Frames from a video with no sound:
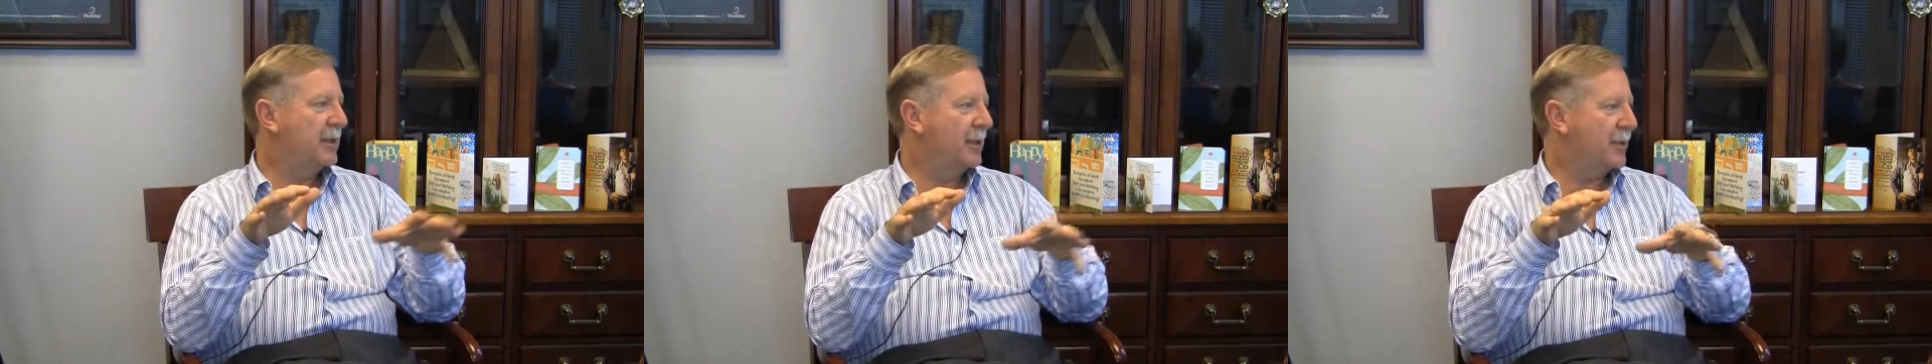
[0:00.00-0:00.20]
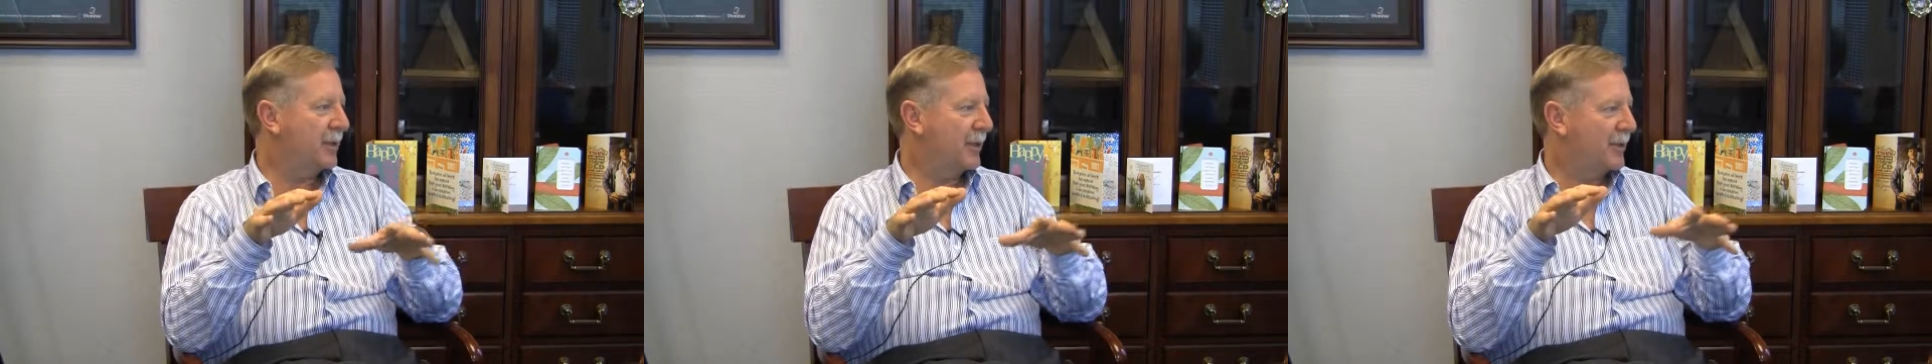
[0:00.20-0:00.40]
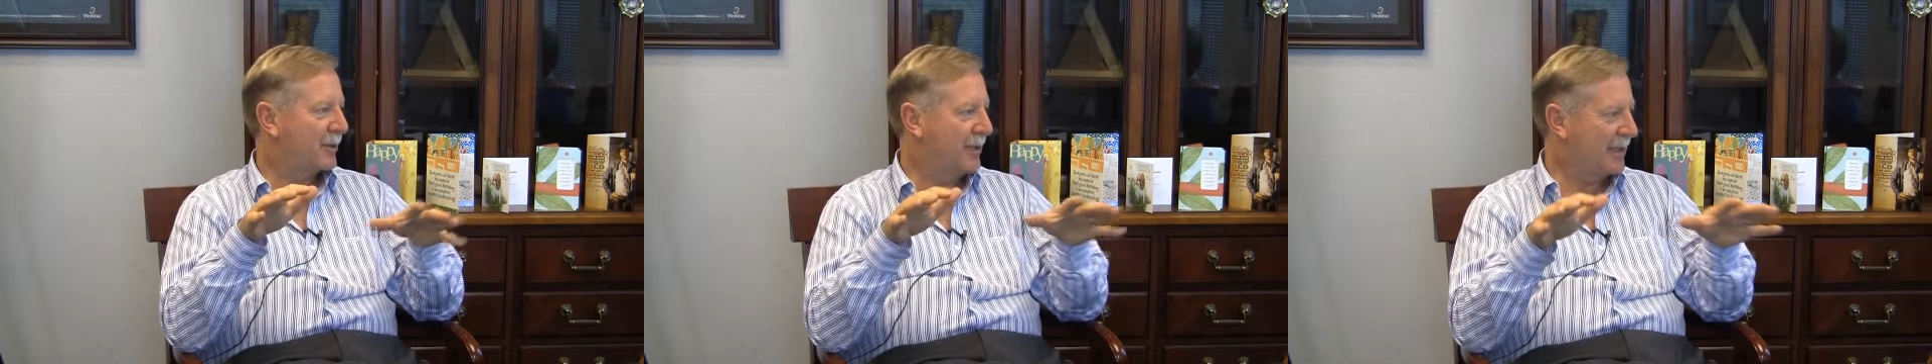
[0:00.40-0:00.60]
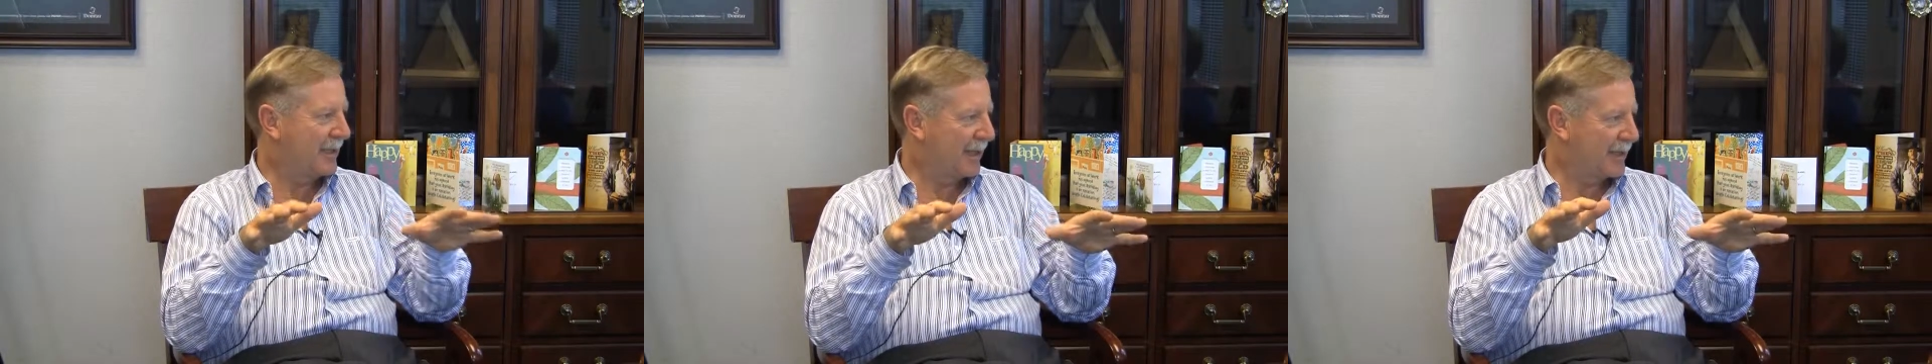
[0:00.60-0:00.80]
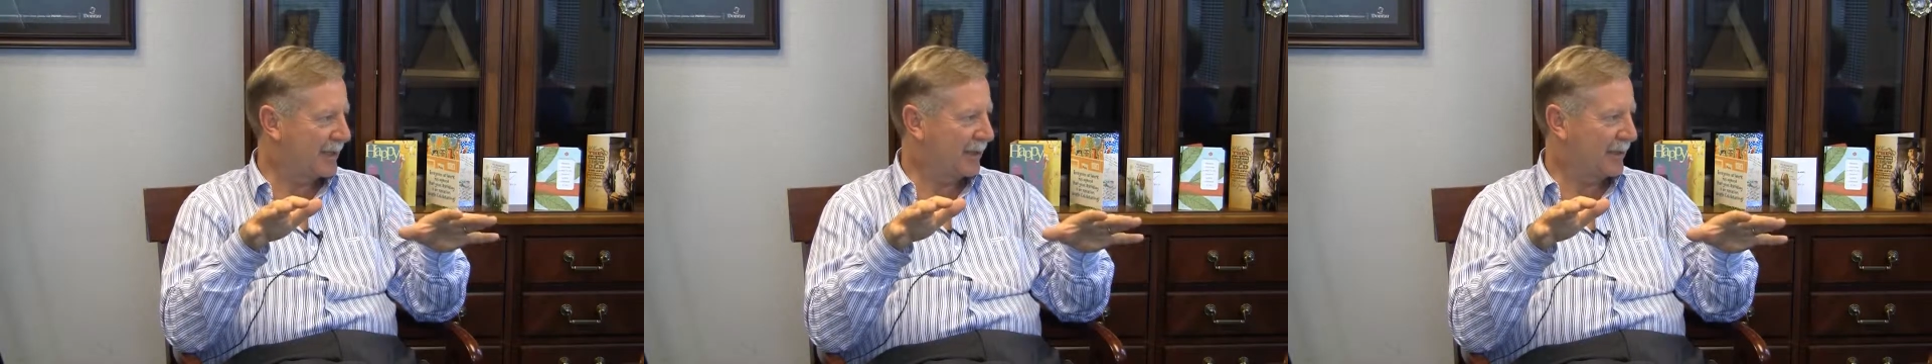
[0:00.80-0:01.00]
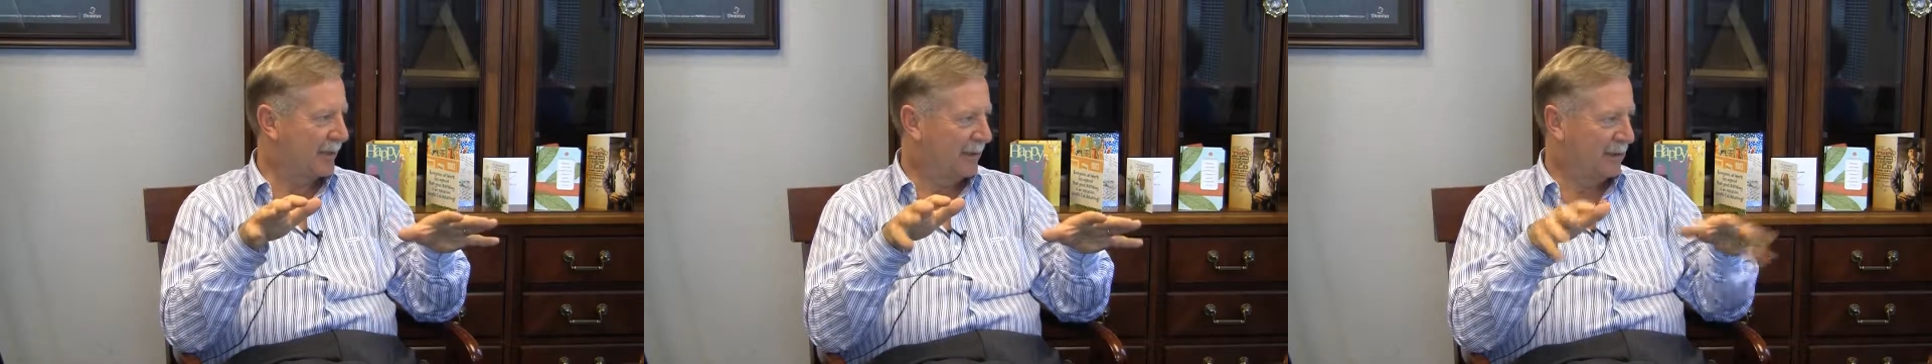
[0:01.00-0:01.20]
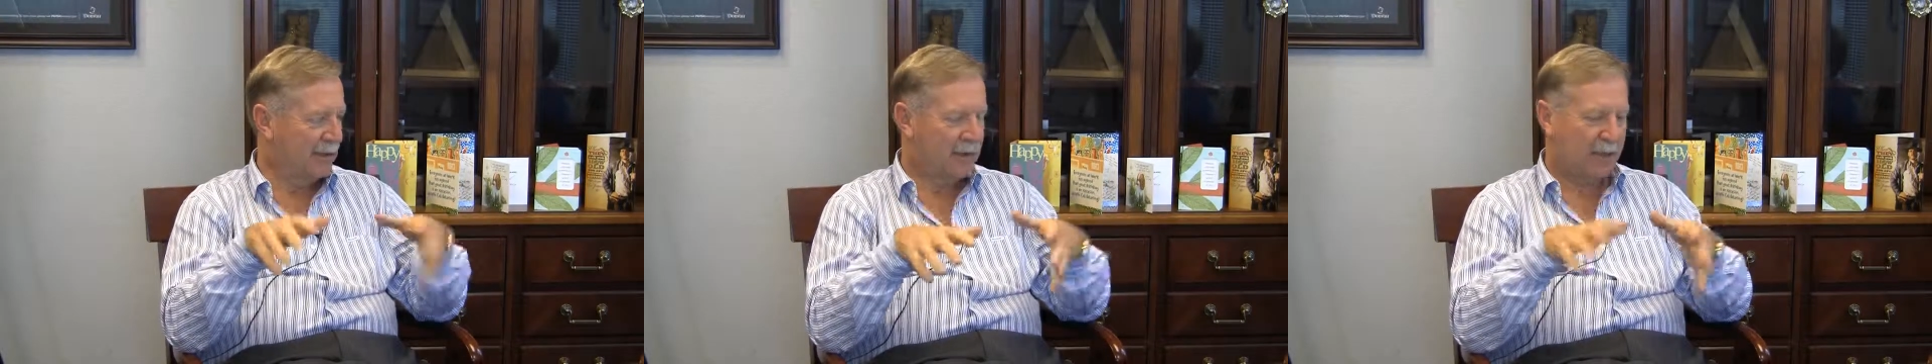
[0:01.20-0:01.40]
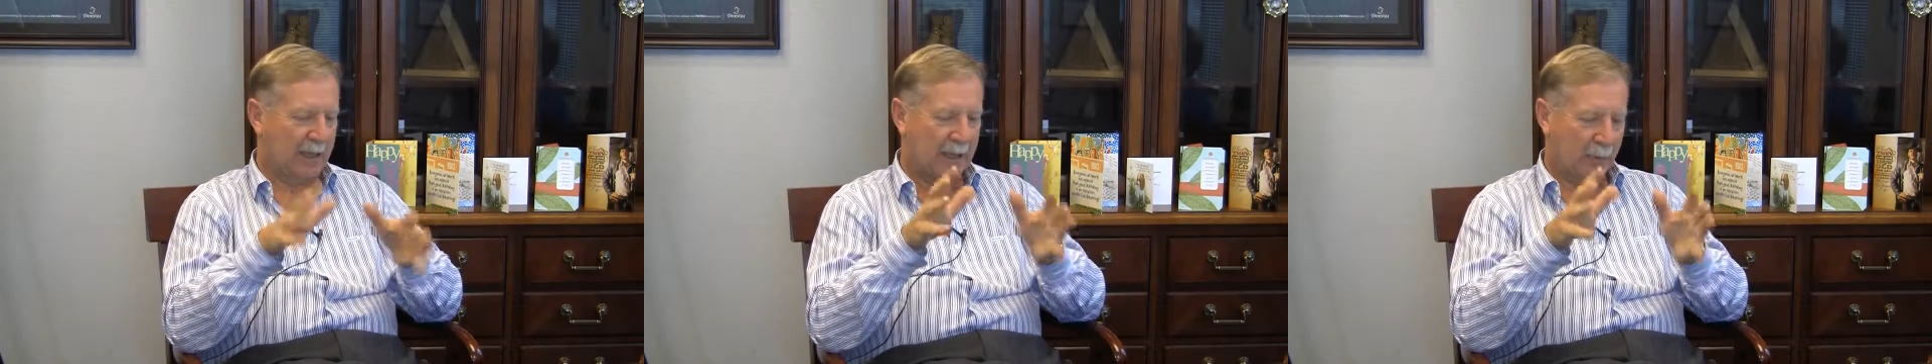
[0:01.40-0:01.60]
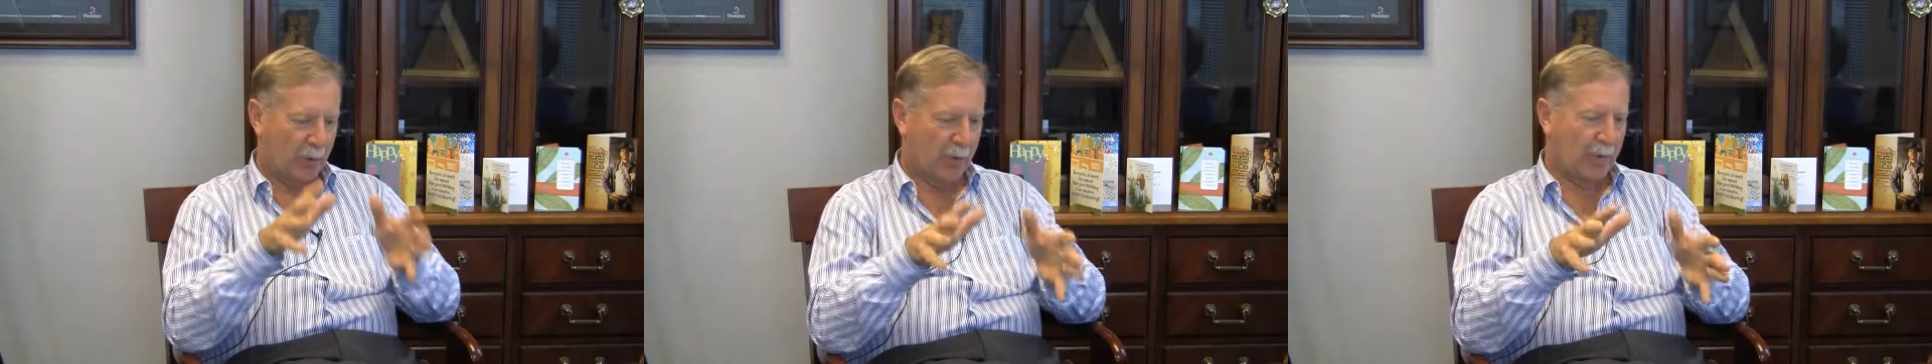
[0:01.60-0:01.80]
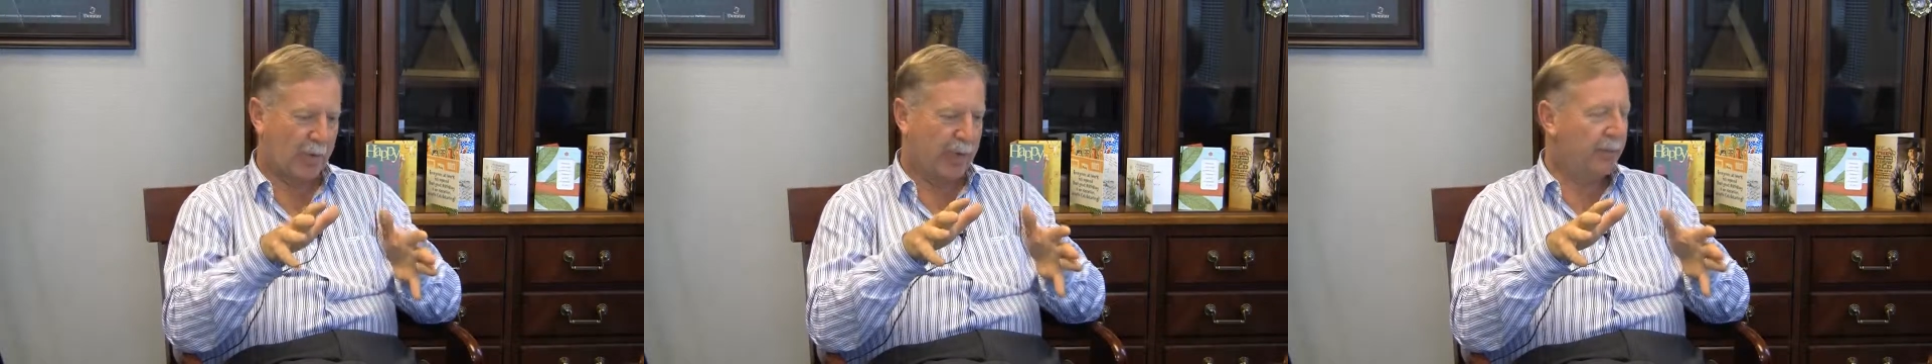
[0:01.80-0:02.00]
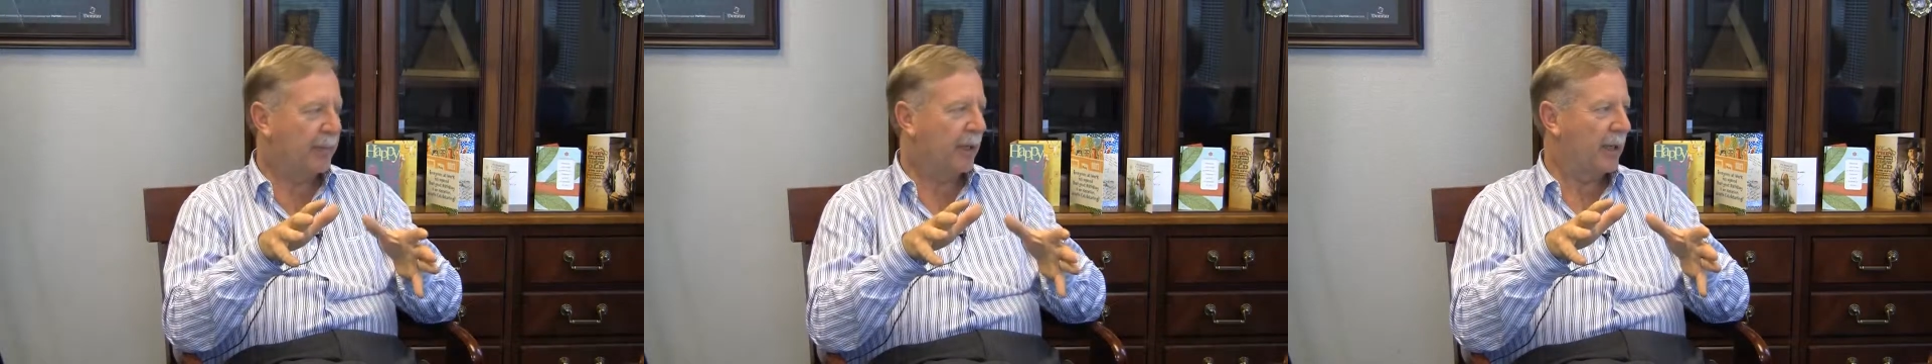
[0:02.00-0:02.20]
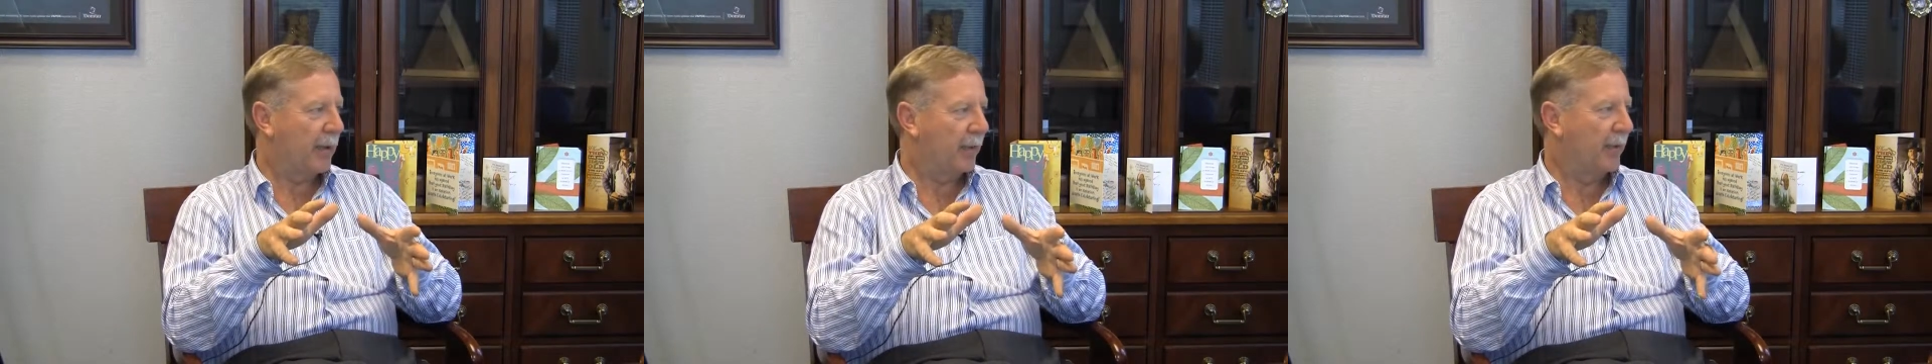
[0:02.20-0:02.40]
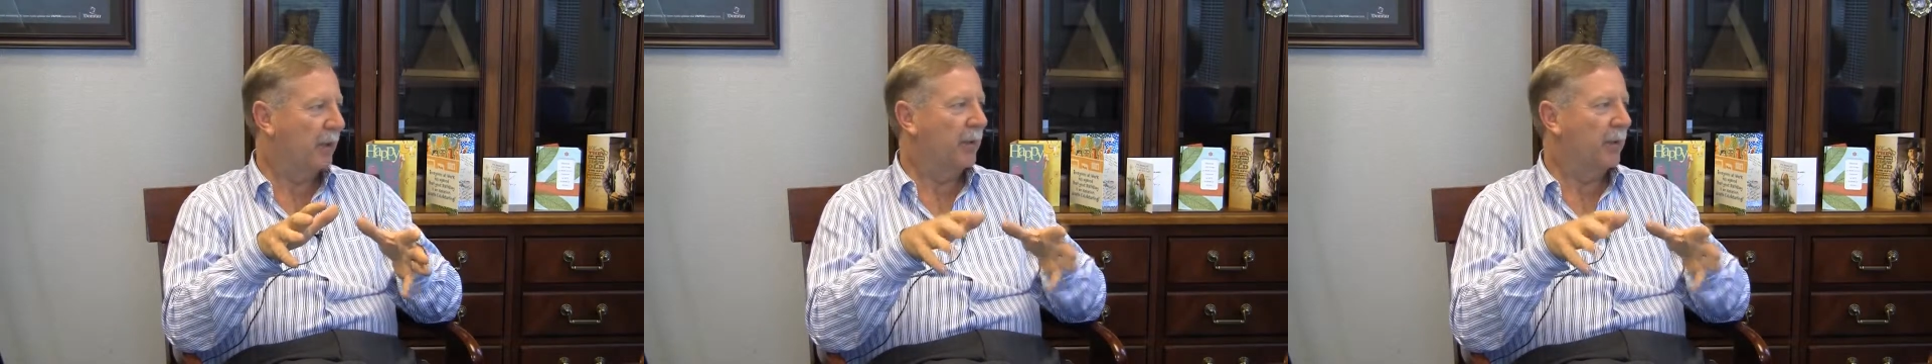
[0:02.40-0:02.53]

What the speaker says: It's largely desert, so they want to make paper,